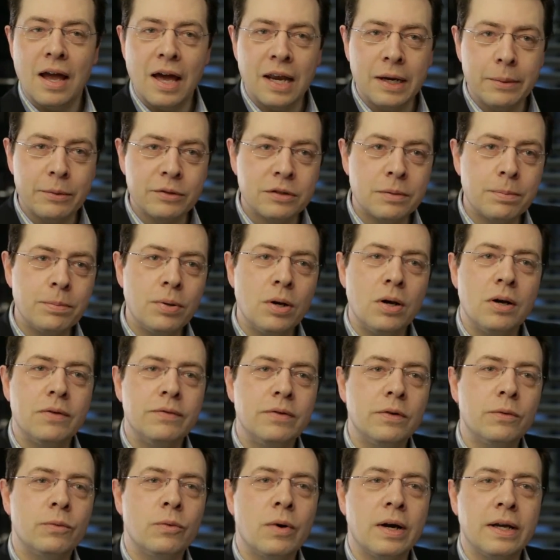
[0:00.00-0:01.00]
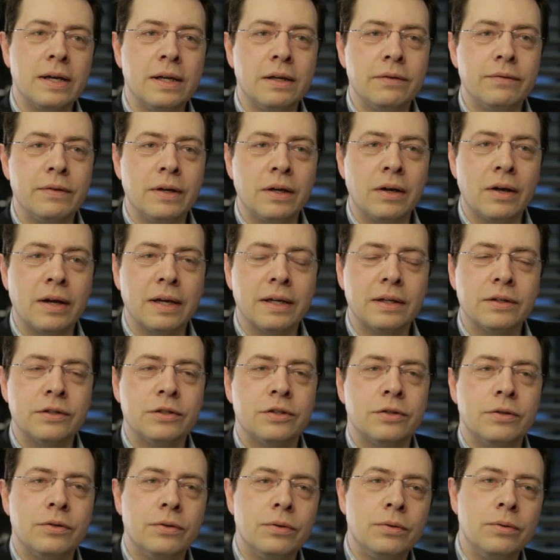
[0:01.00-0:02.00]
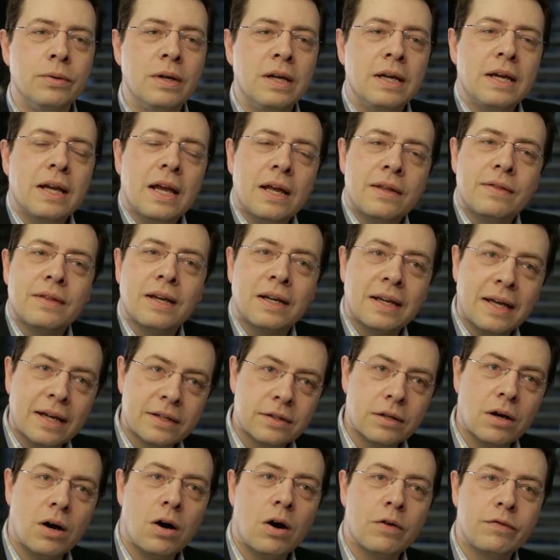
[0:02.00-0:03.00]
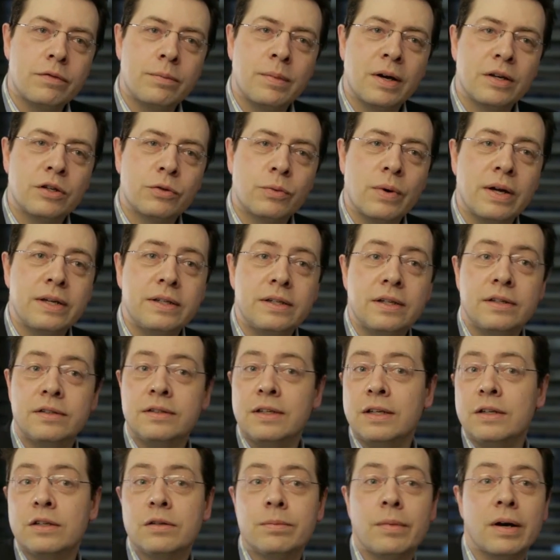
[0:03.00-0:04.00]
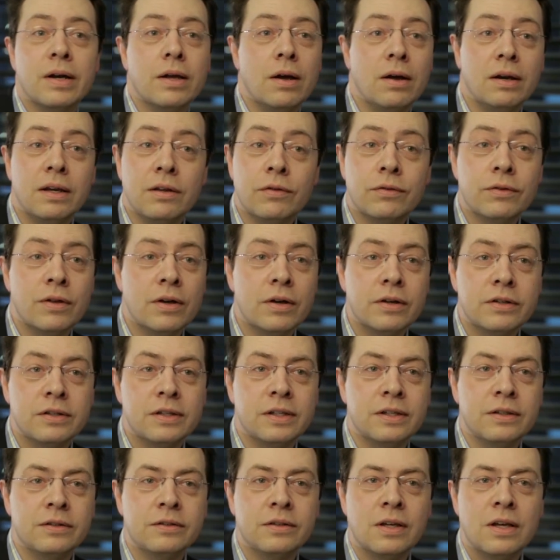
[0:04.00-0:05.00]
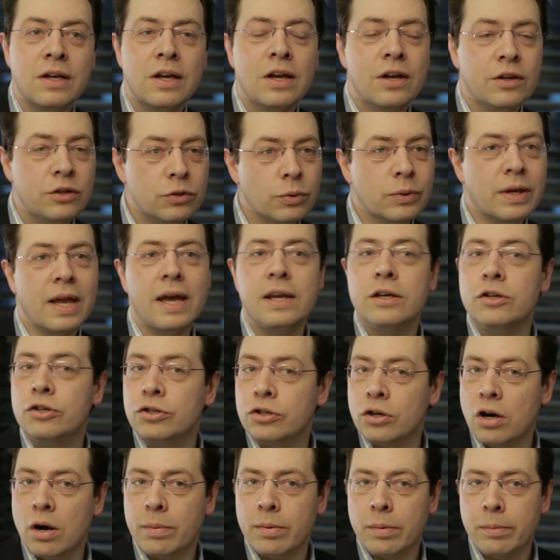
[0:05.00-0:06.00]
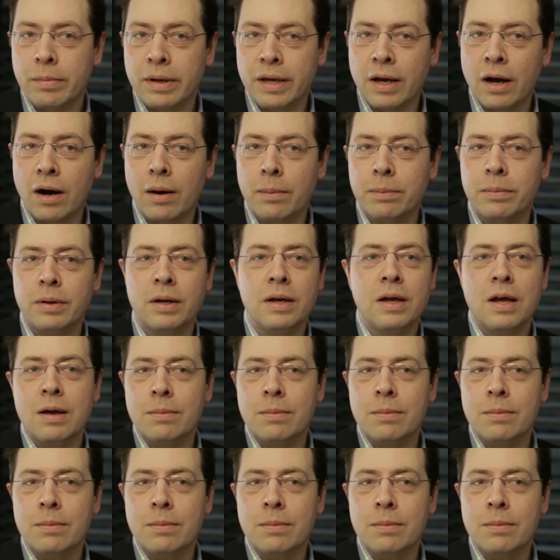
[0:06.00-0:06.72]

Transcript: And it was the perfect way, if you like, to, in the latter half of my twenties and into my early thirties, to again sharpen me up,